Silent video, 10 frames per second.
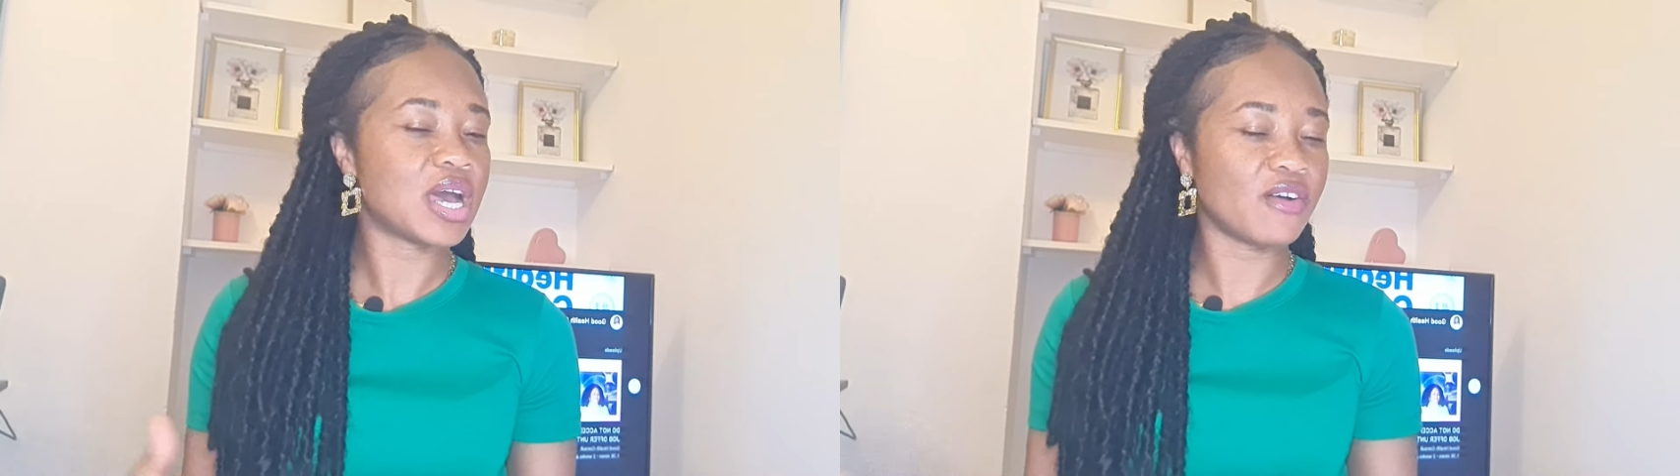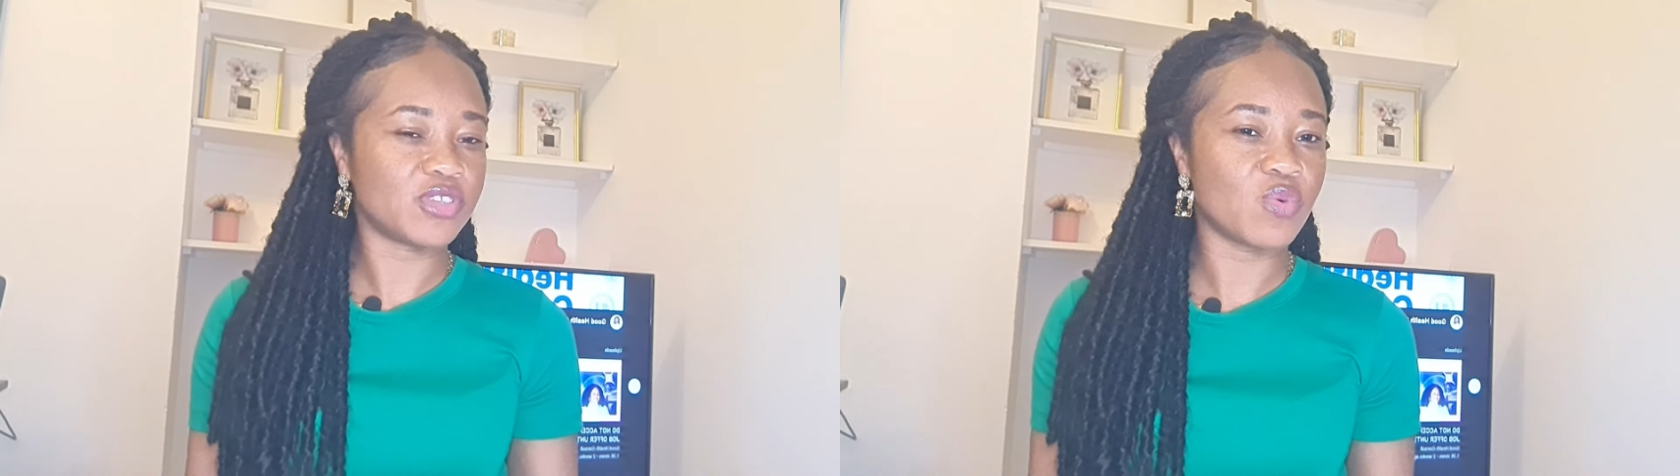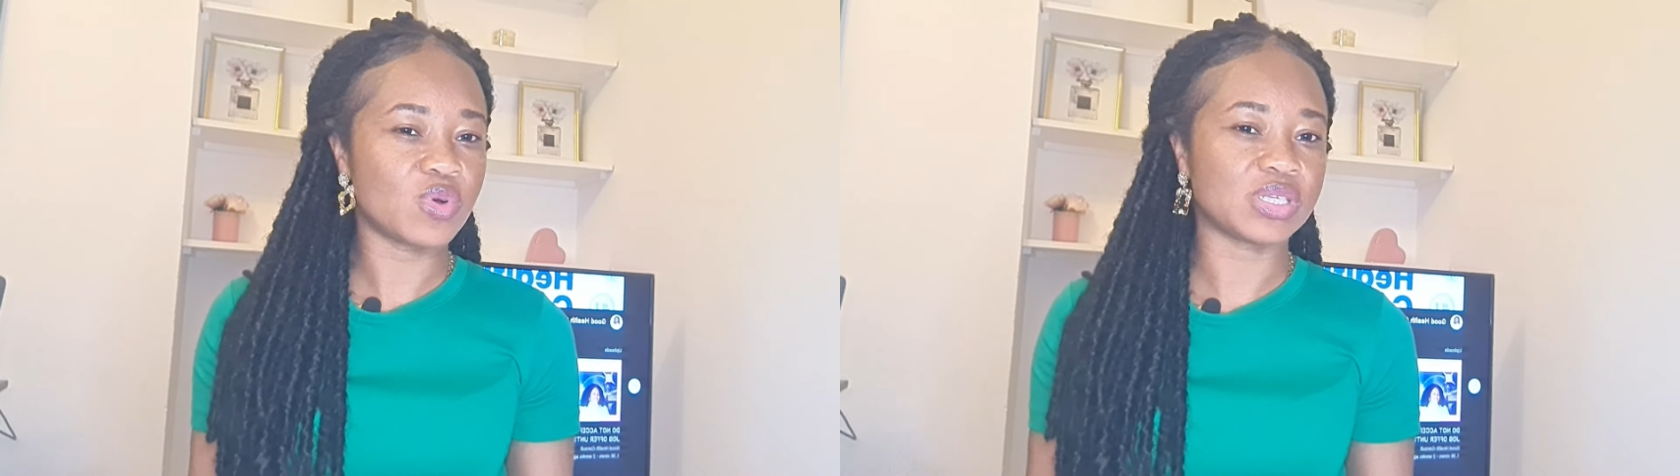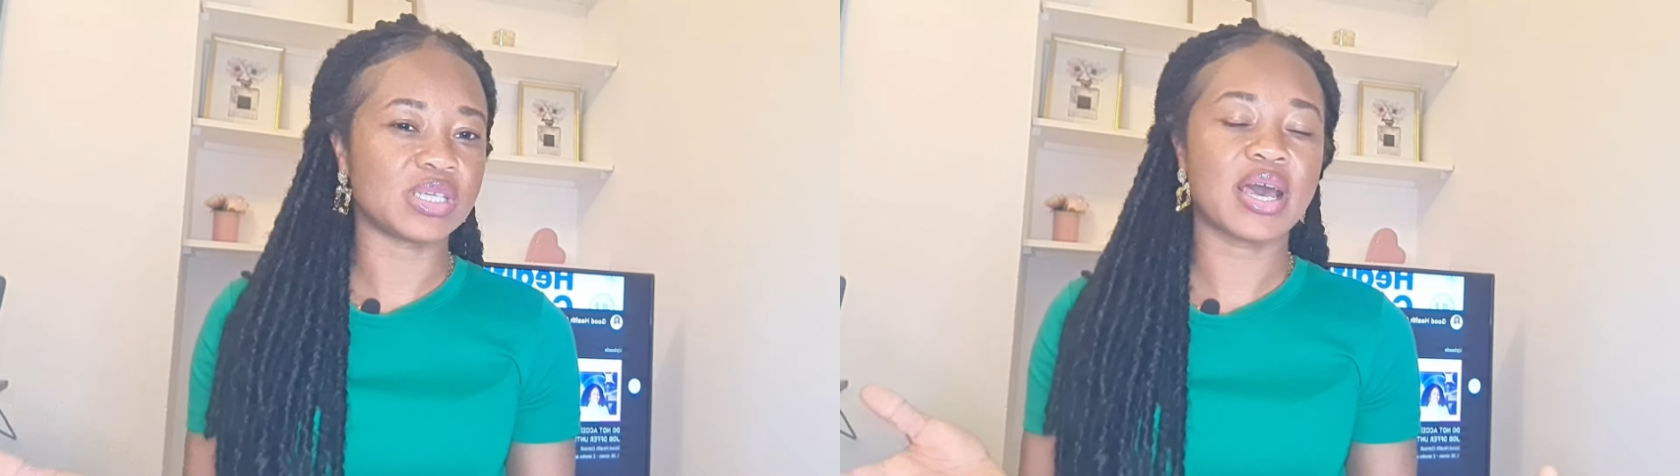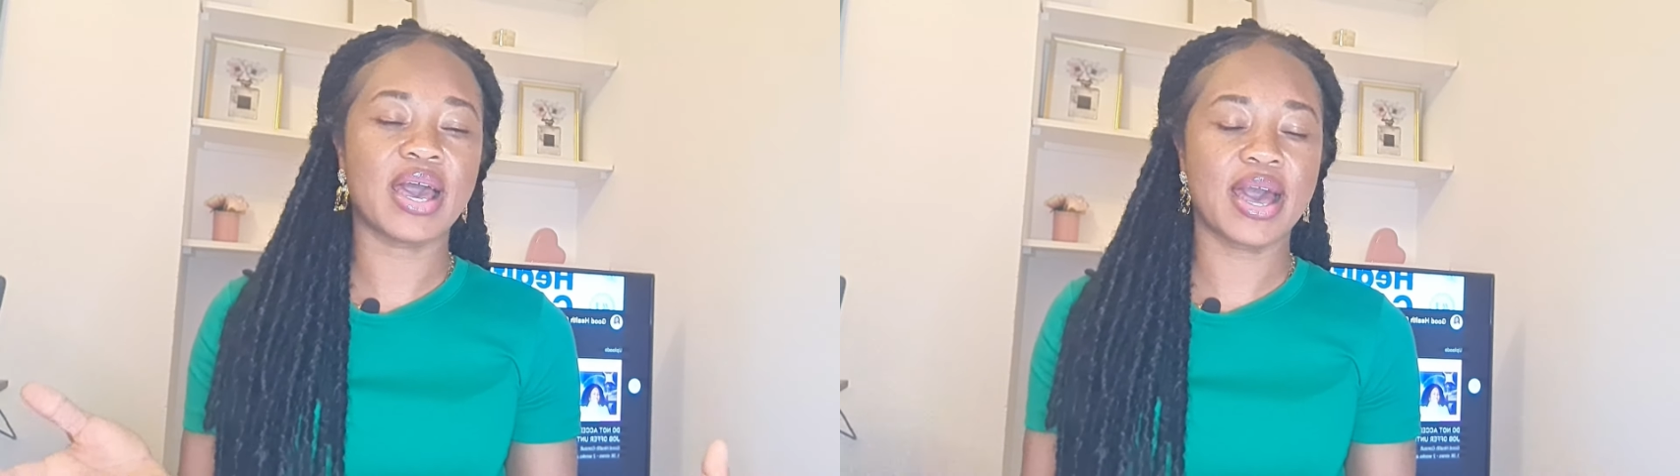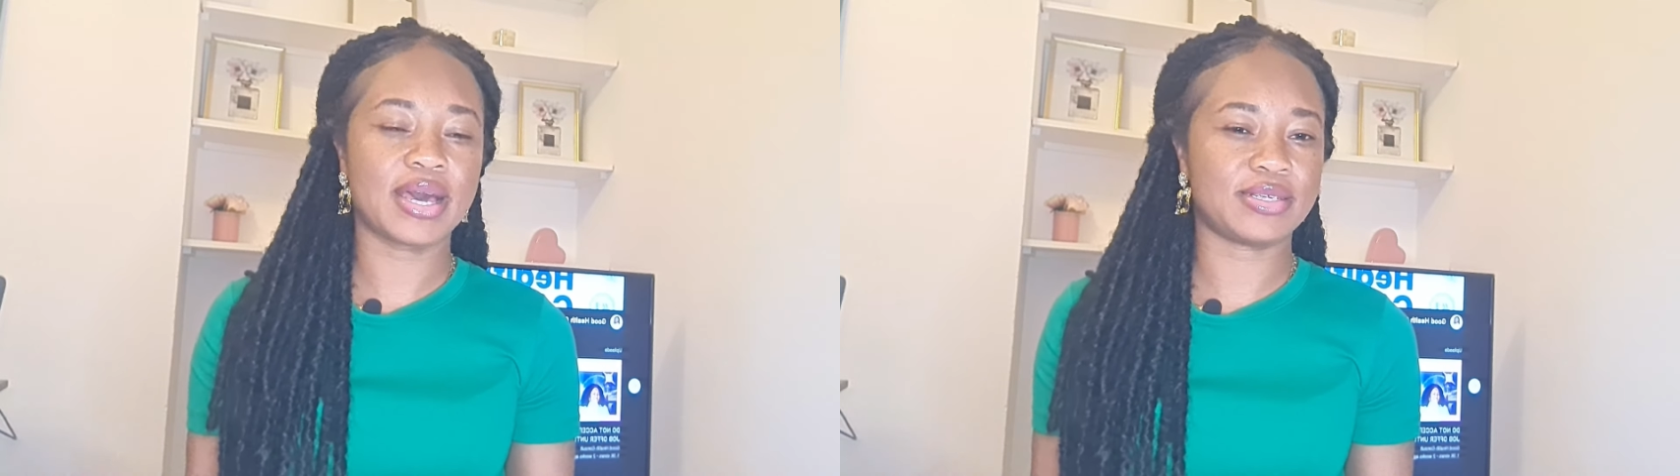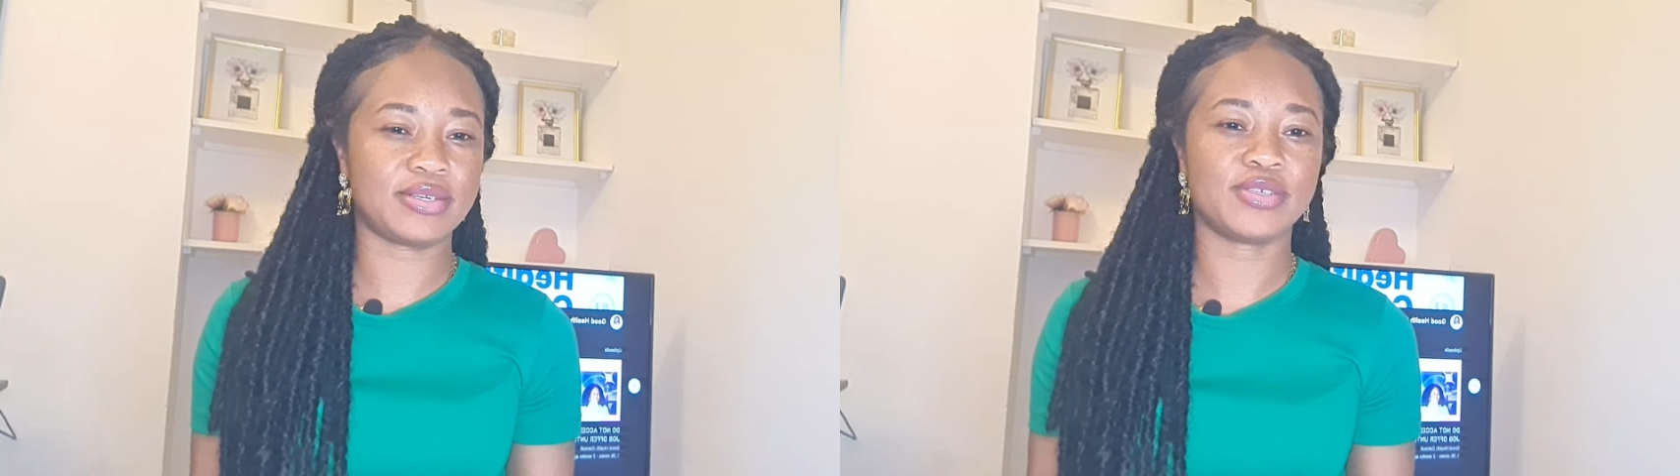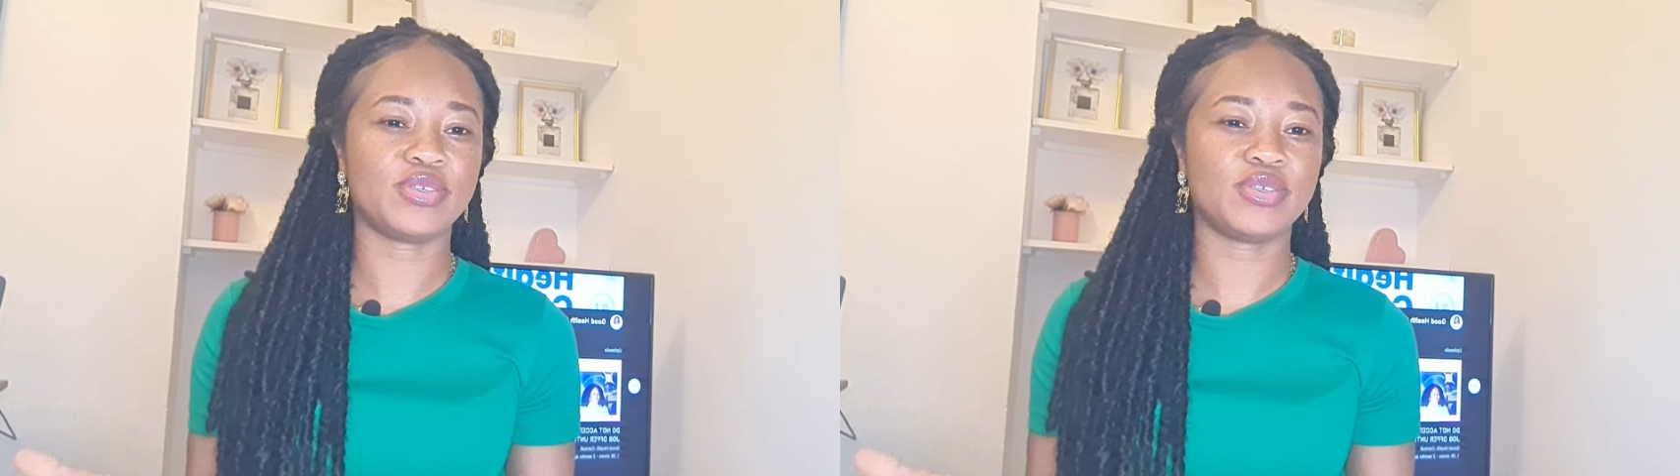Afterwards, I had